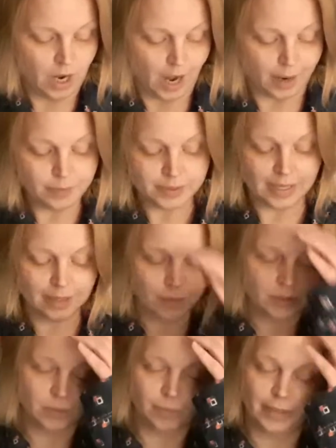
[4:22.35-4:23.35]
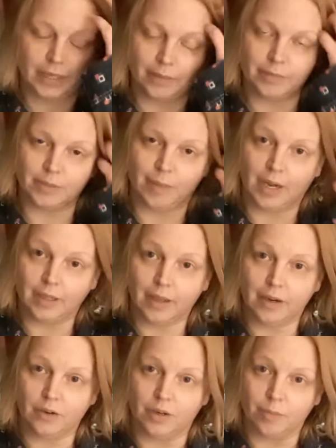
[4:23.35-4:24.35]
I was able to pick up some
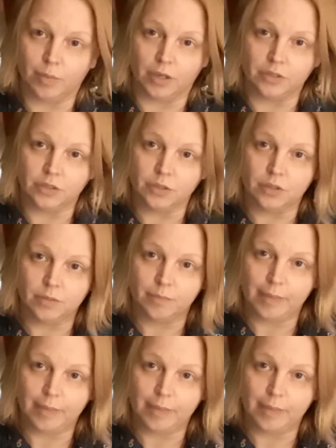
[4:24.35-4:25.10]
highlighter and bronzer